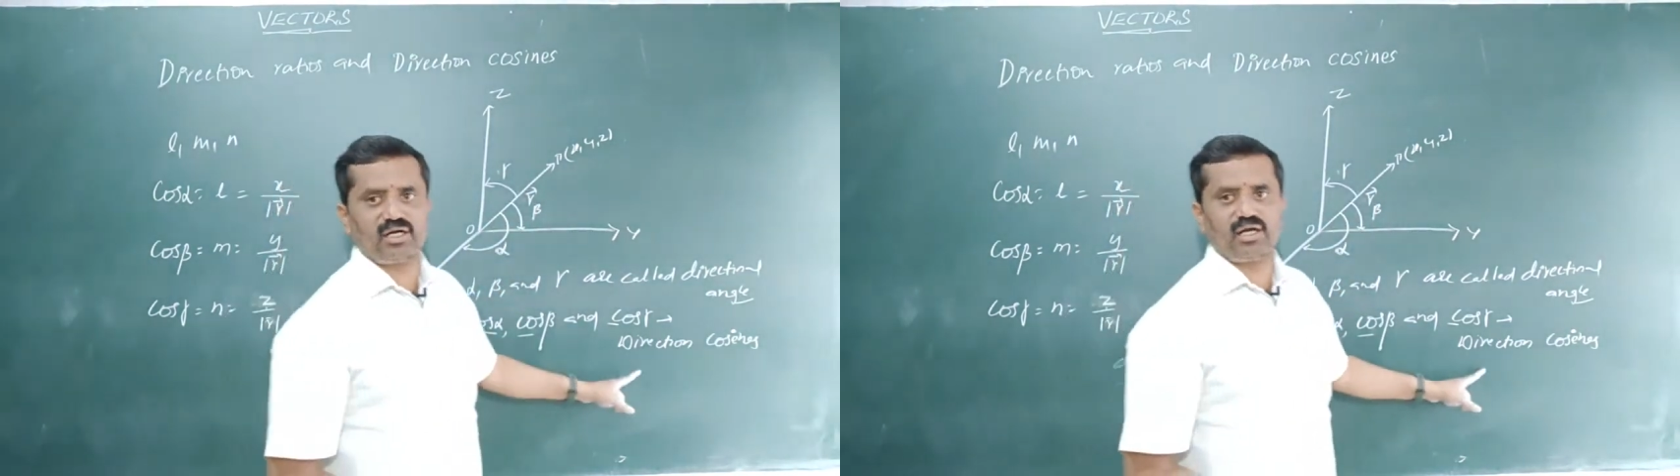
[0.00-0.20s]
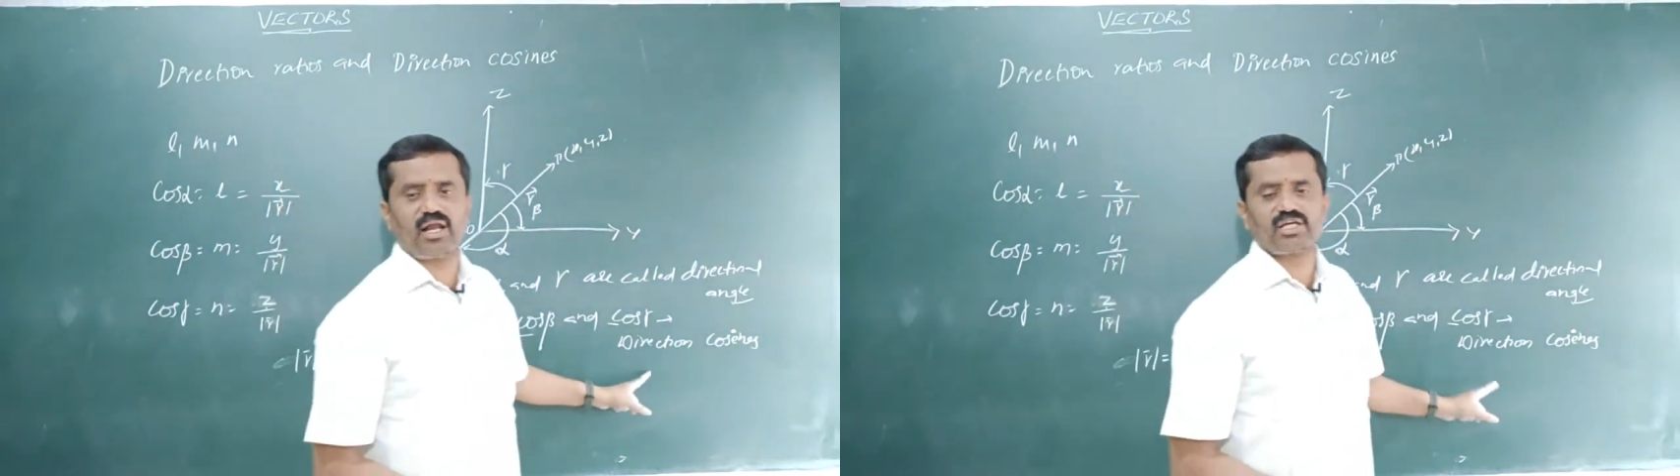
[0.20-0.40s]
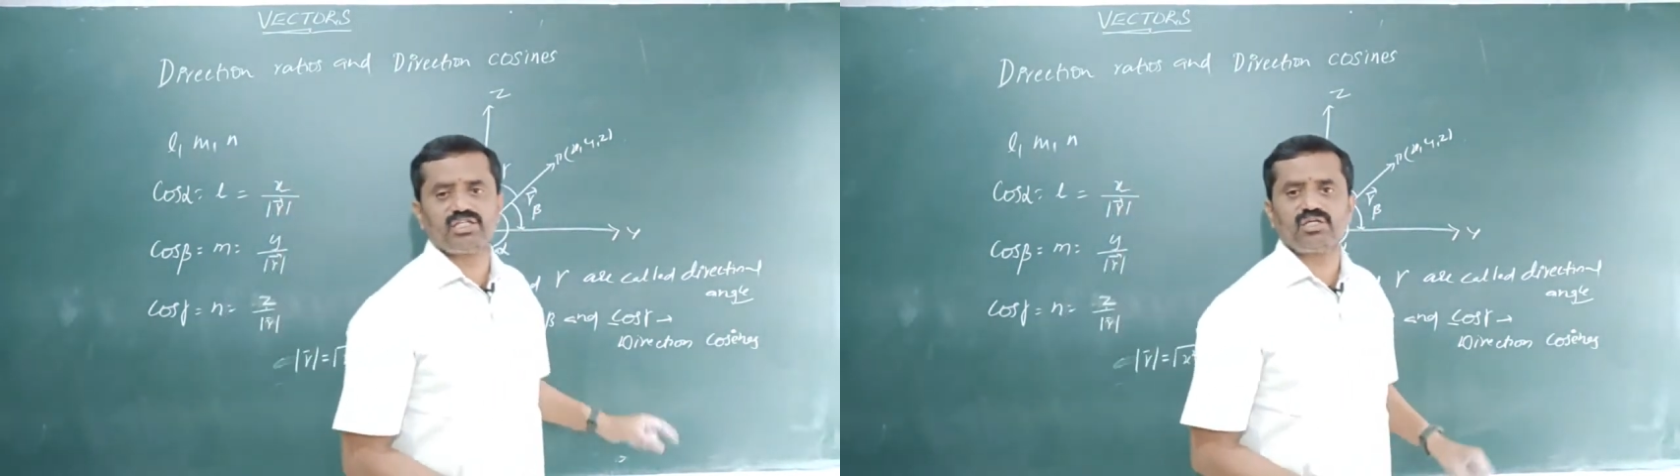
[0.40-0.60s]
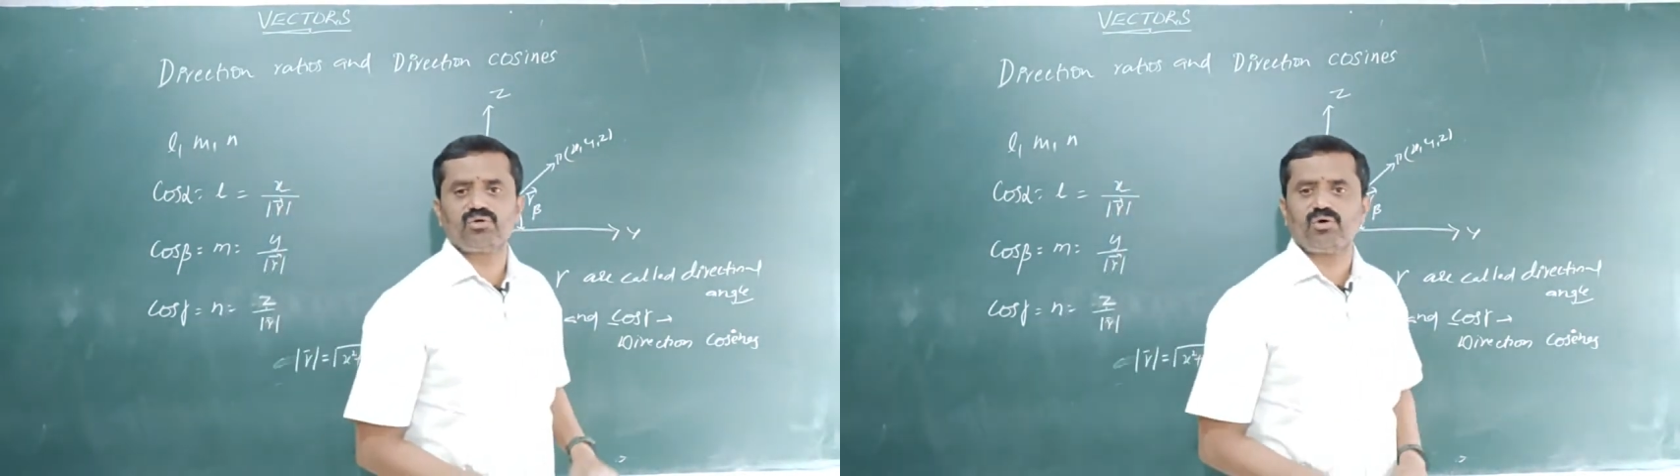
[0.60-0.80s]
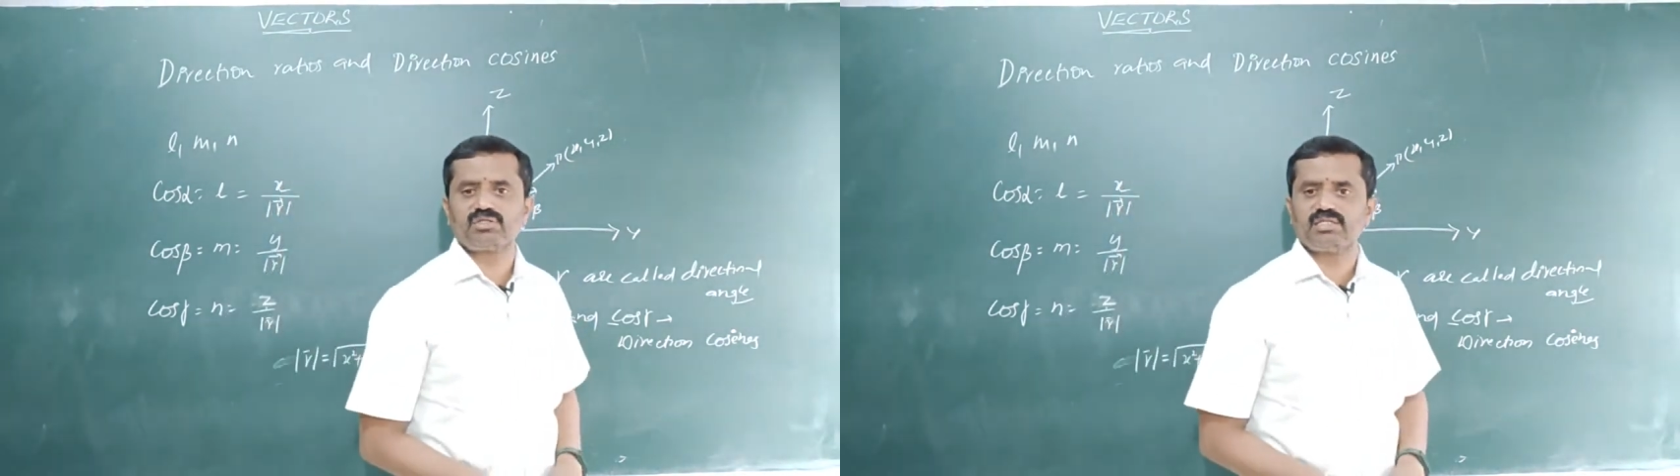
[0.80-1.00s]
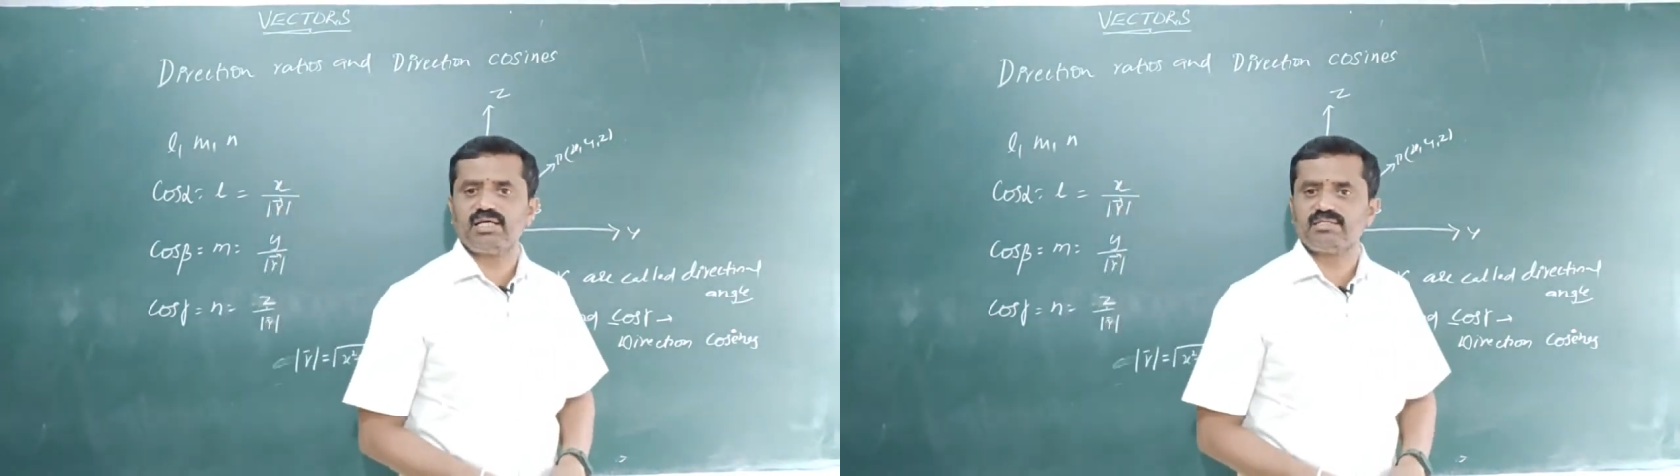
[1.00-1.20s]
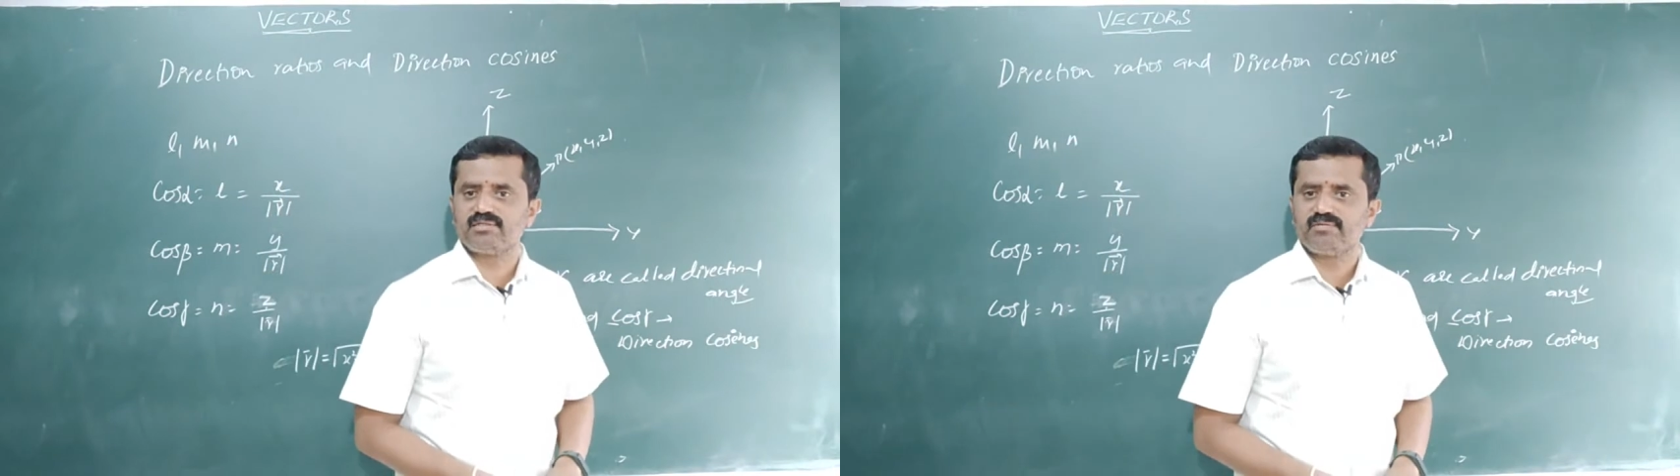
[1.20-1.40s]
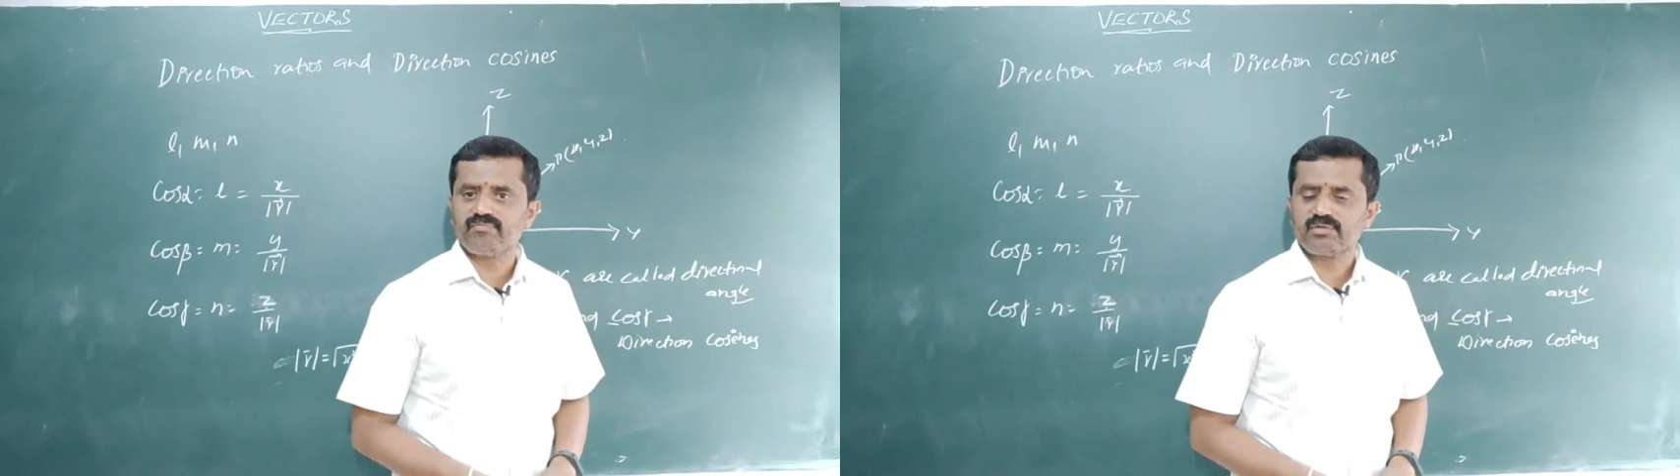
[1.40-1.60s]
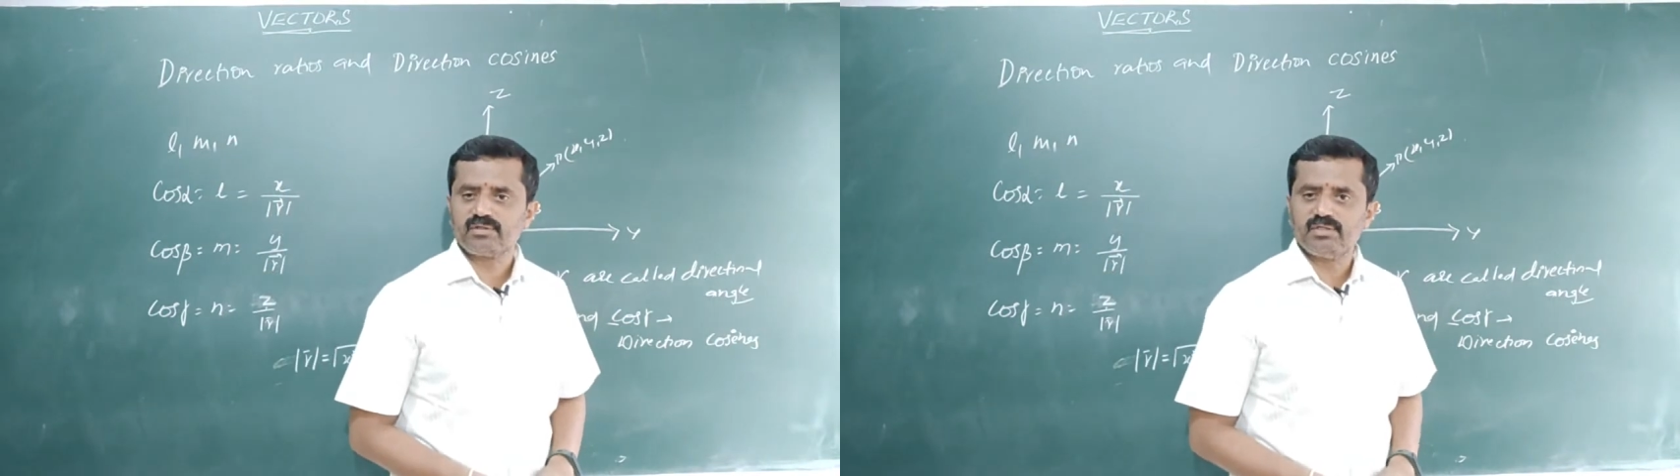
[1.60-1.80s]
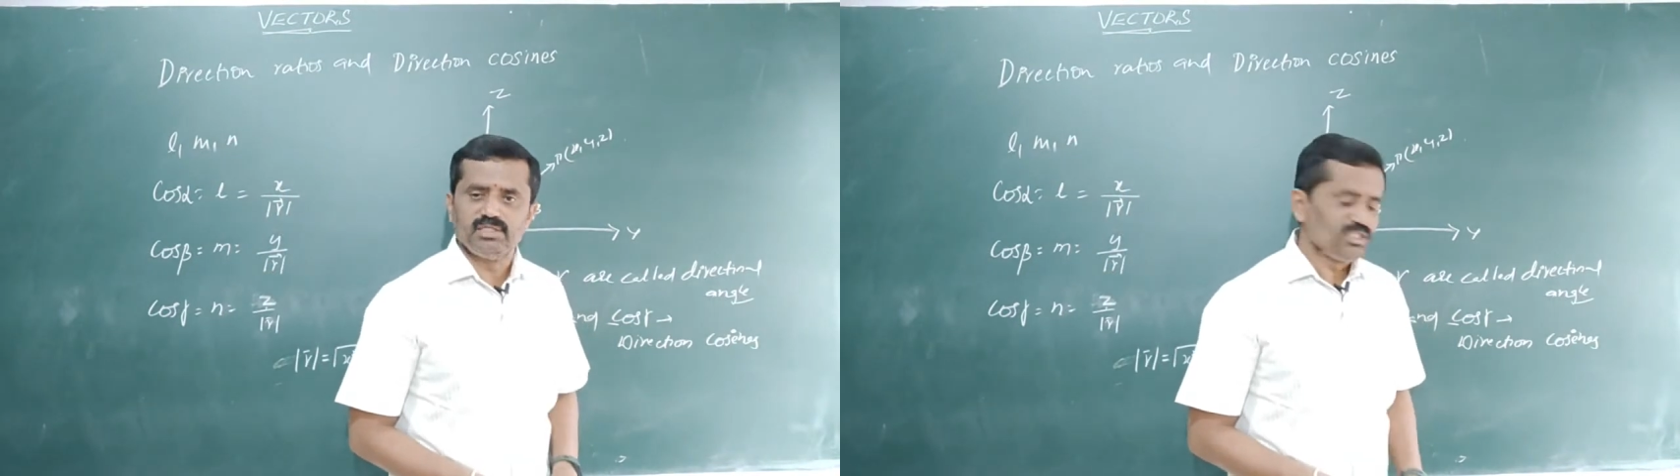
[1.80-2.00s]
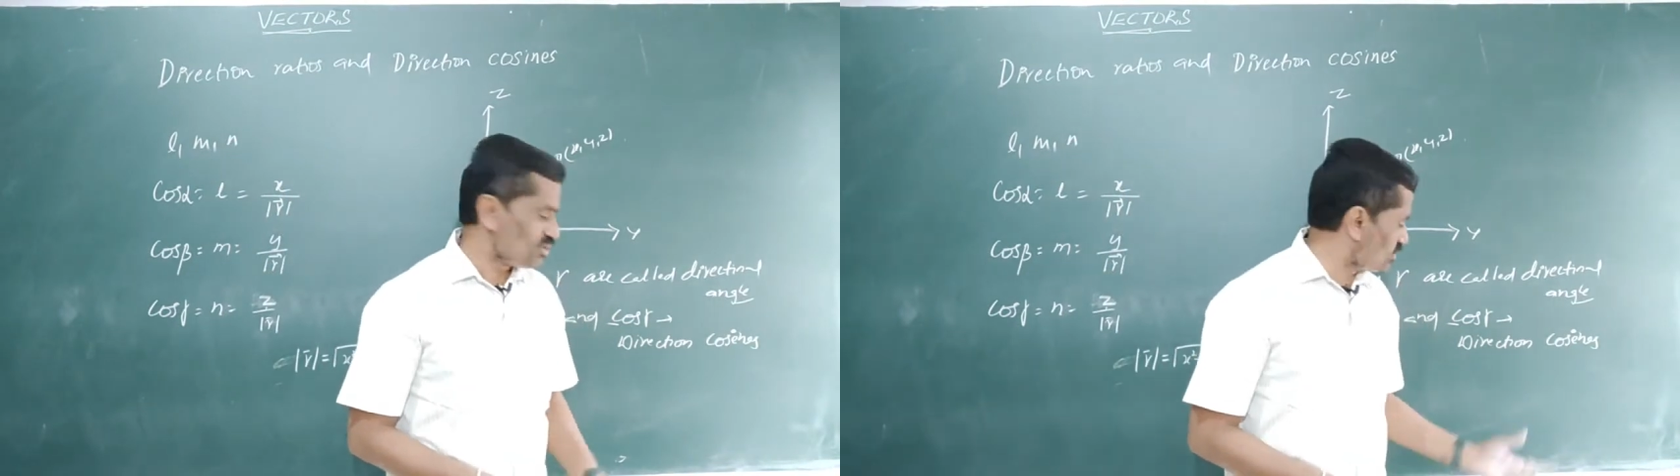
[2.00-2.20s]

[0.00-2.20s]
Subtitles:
direction cosines. So